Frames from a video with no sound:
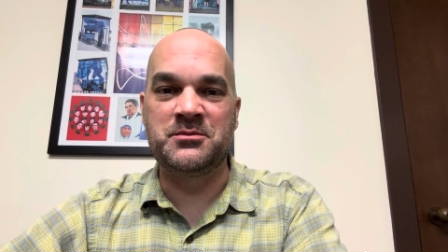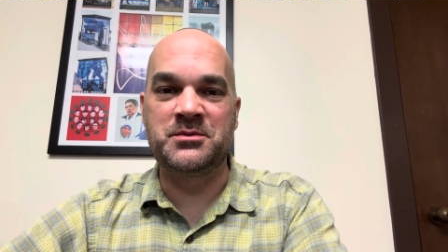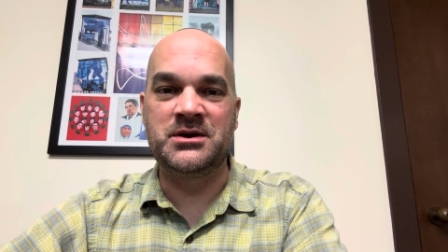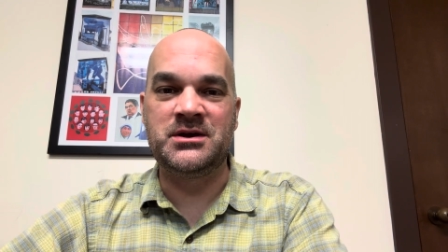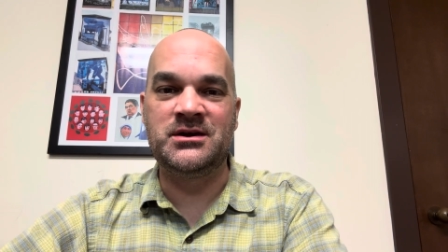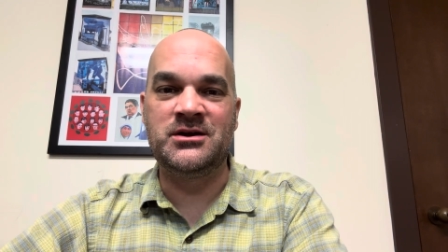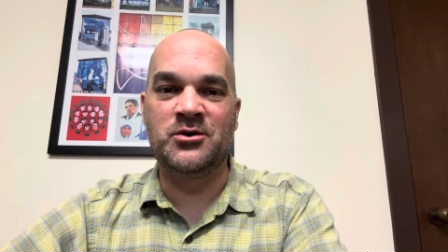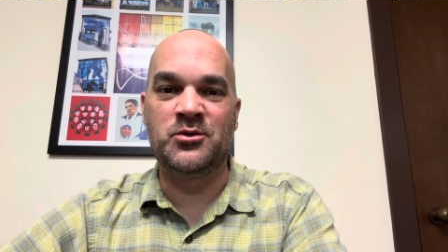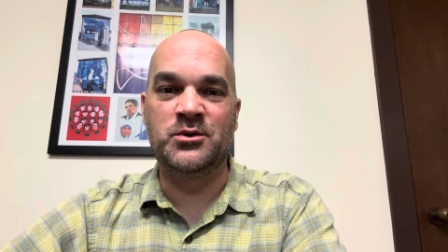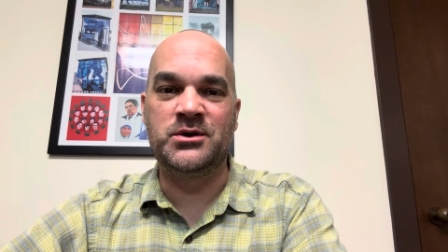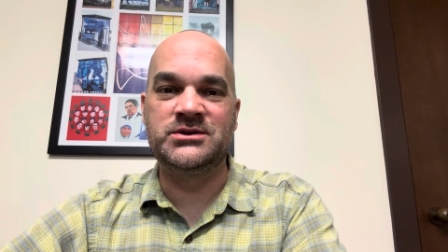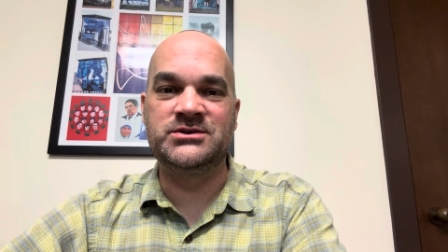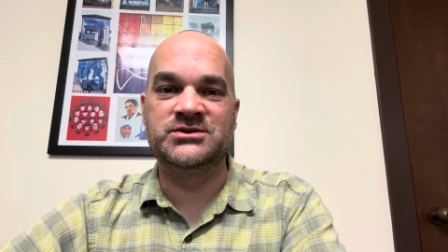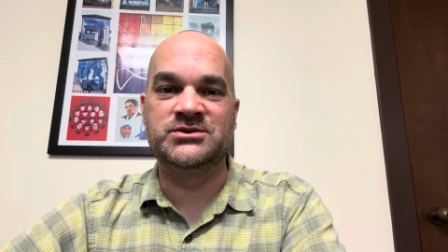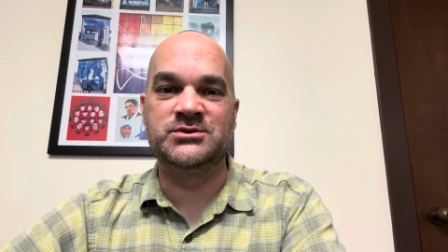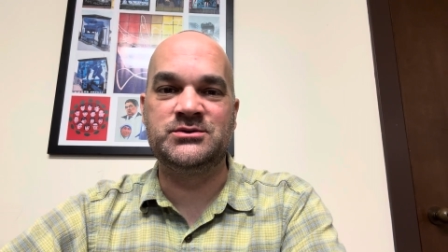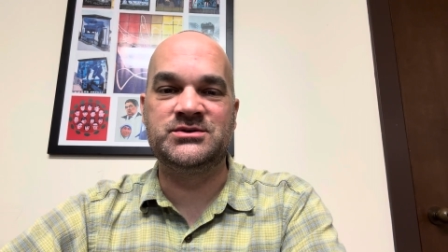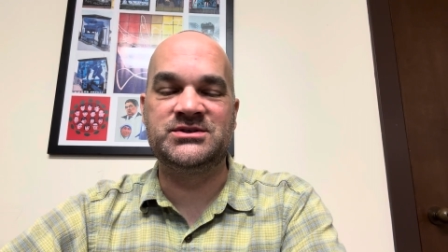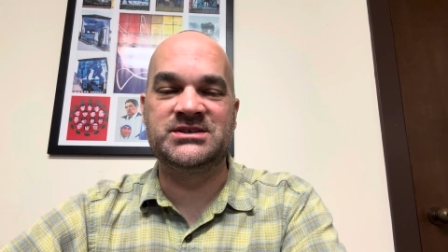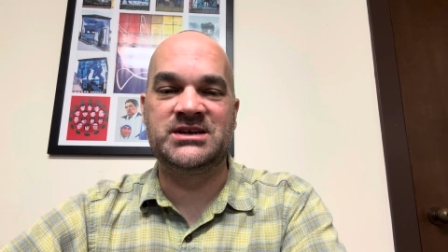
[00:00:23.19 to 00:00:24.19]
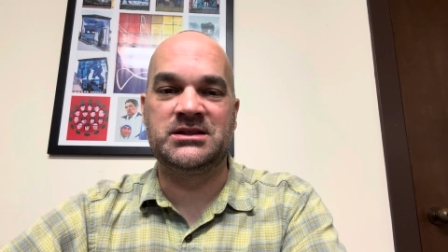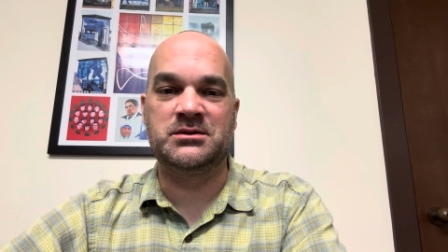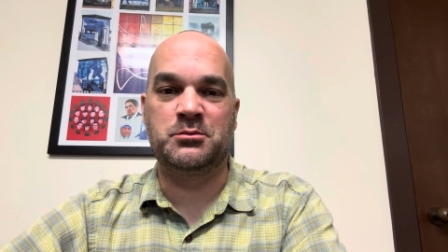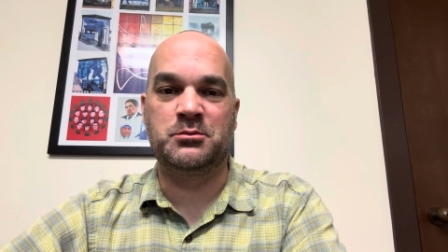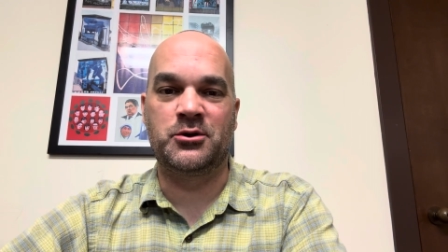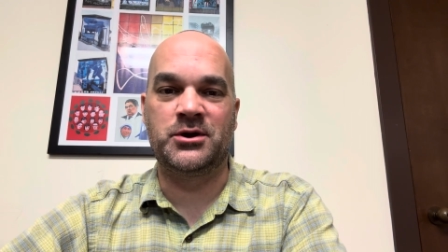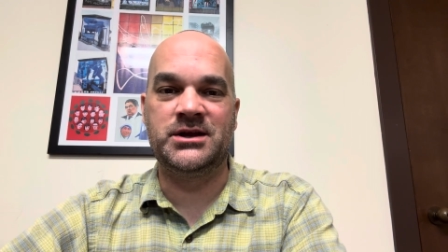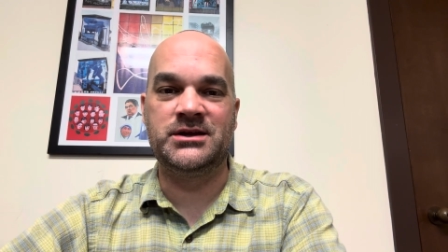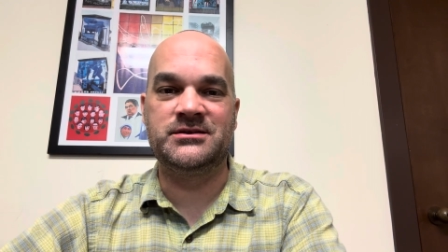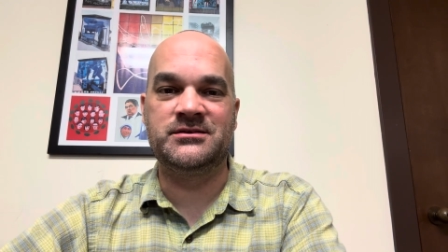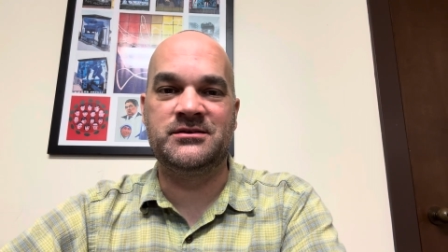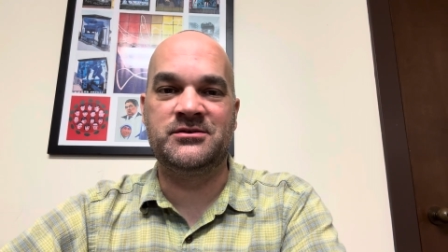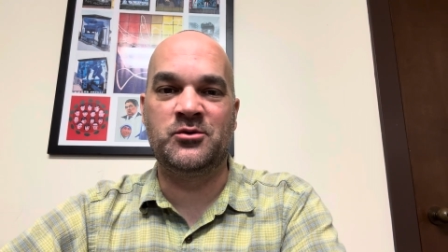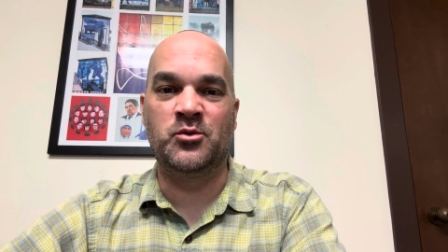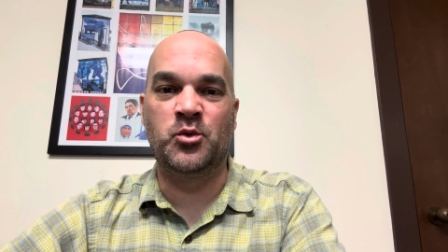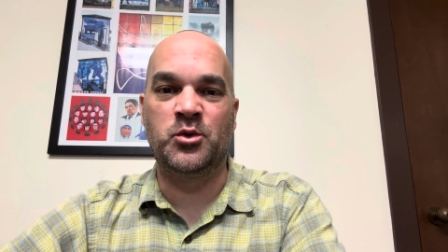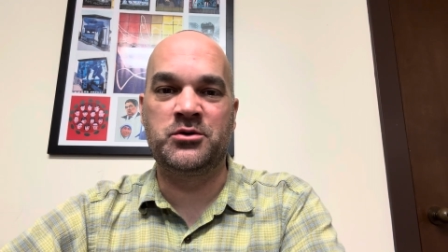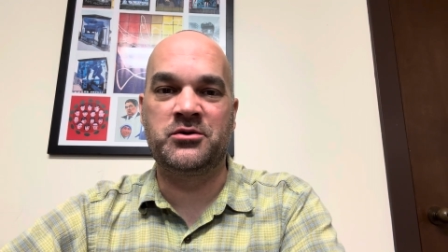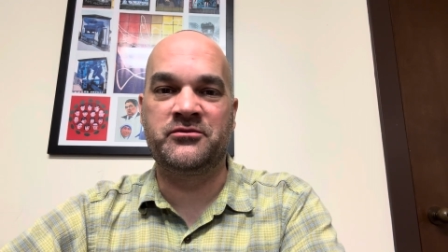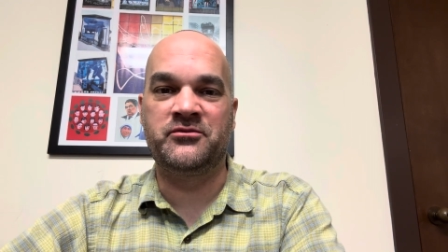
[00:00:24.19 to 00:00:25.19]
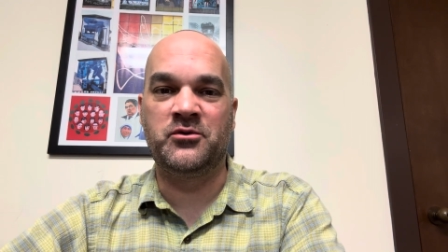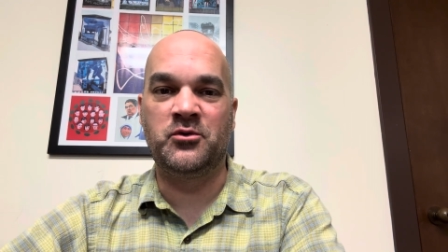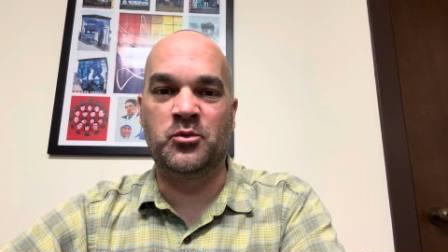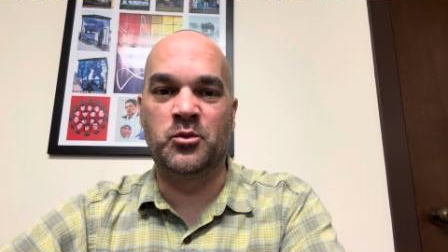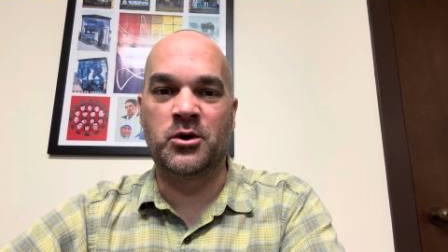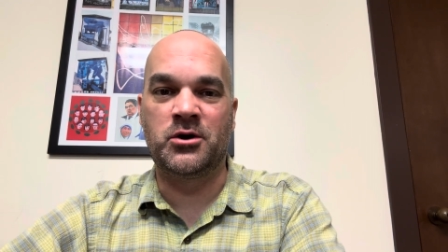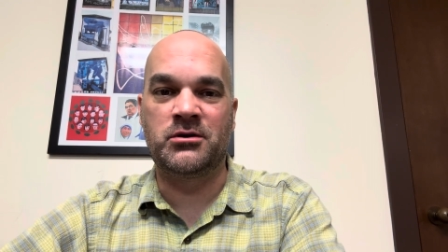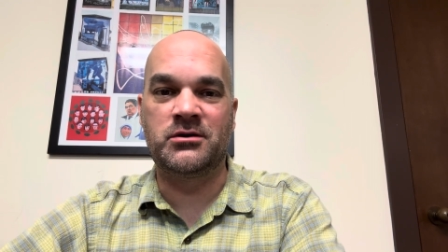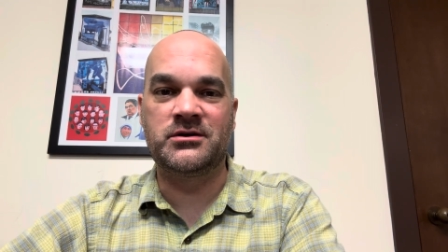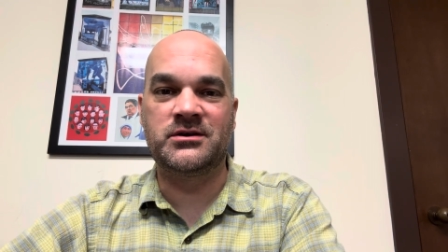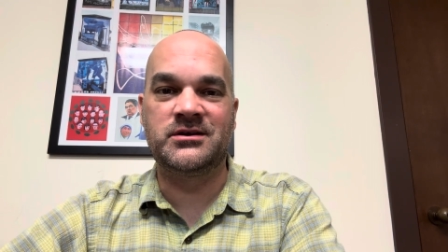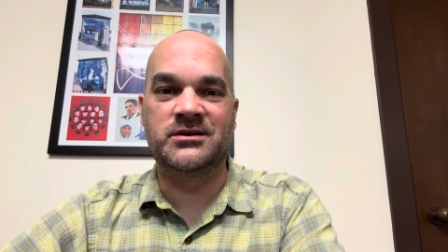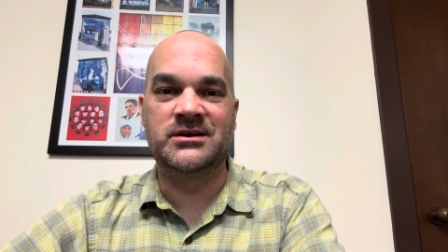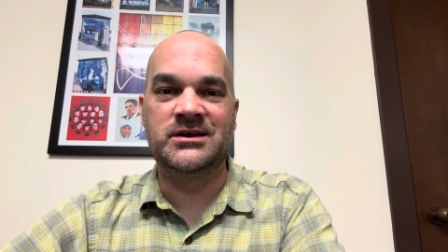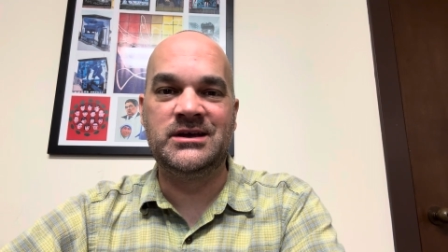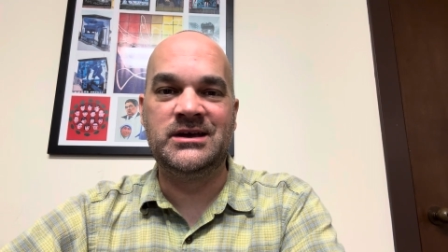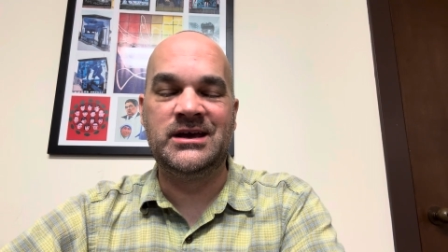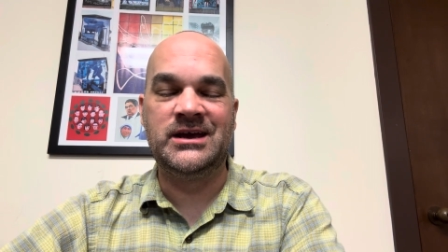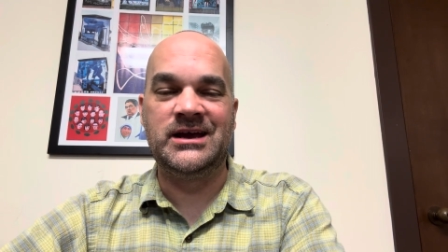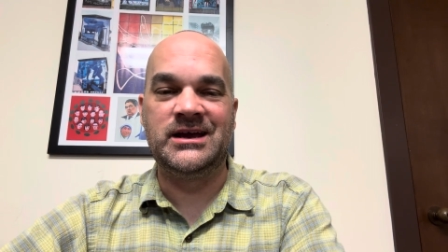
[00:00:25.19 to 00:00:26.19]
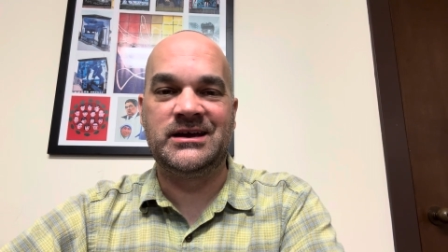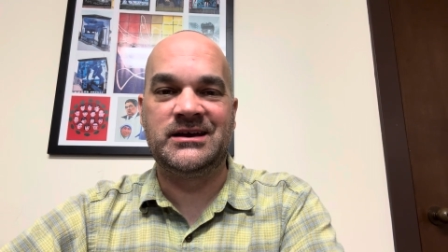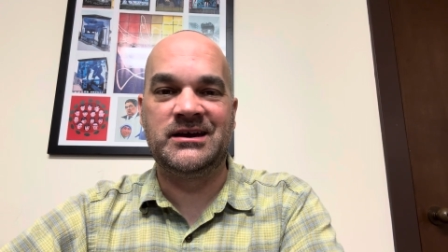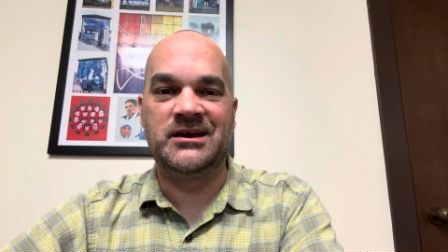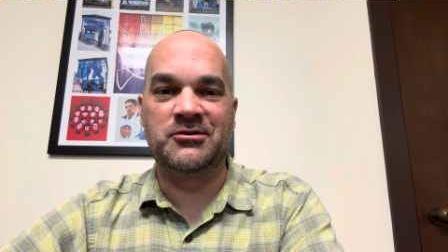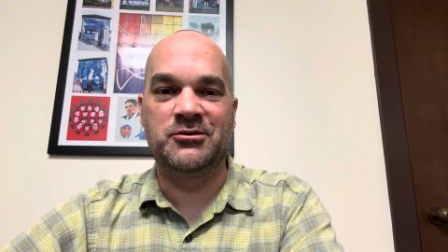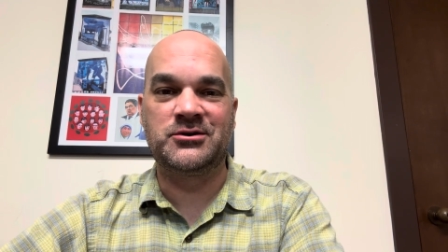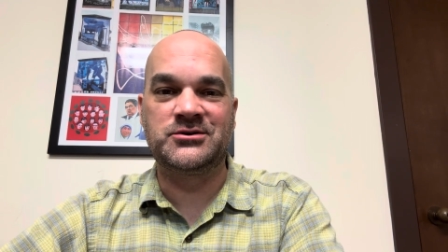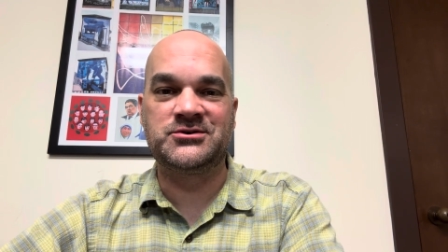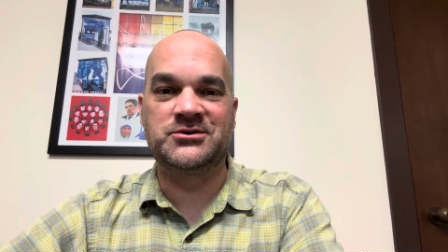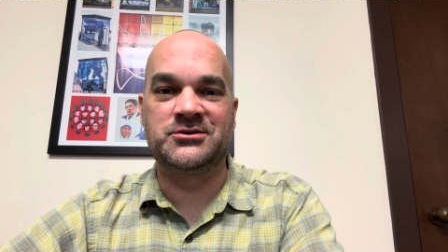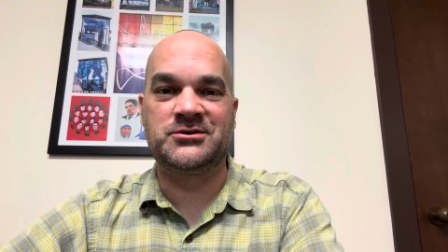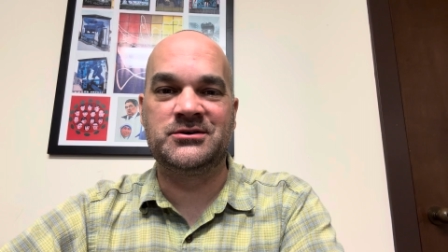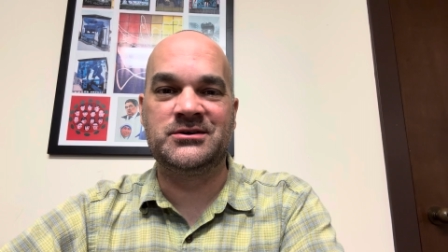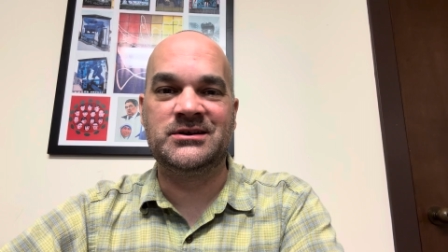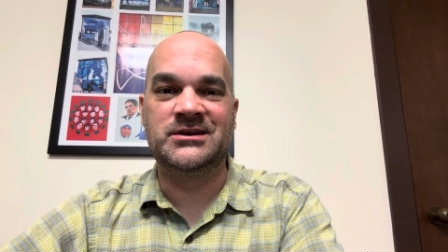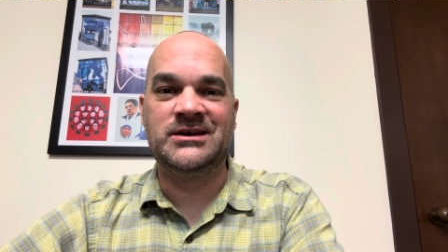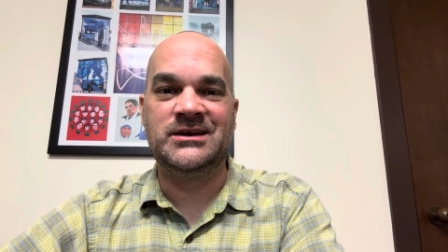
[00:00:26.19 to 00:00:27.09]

be going to celebrate the wonderful work and character